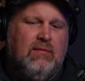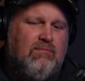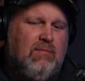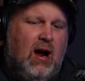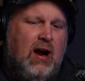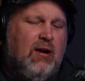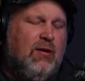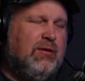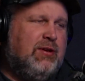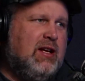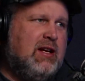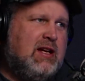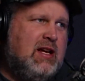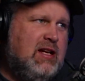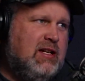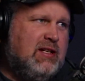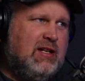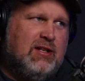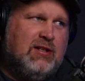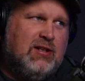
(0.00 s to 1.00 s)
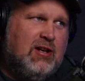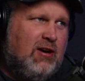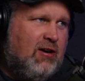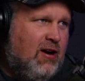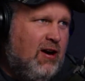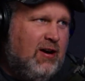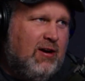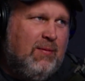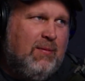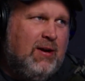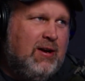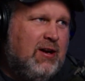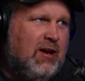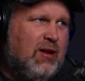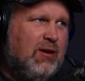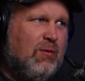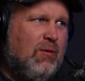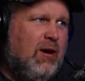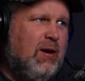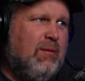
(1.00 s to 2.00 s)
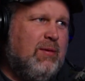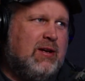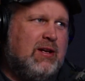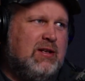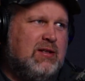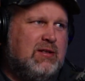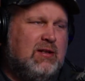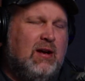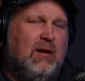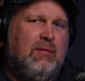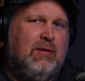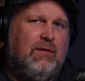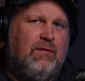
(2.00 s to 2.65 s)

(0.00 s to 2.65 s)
I don't think he'd consider hunting them any other way because,